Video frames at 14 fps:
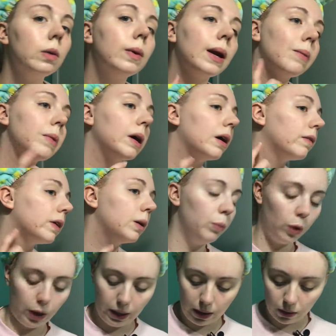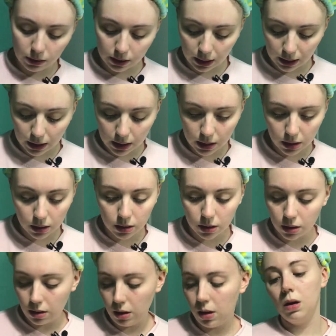when I'm having breakouts like this,
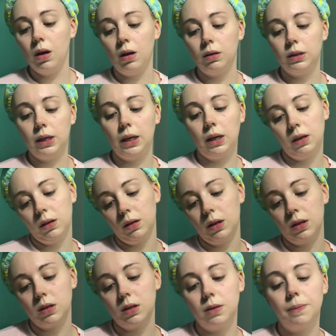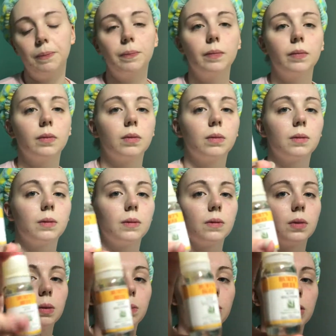I'll take this
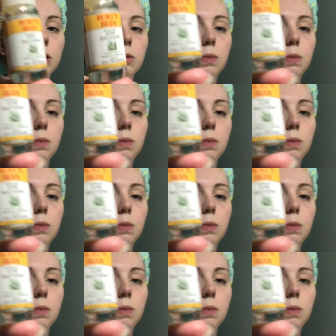Burt's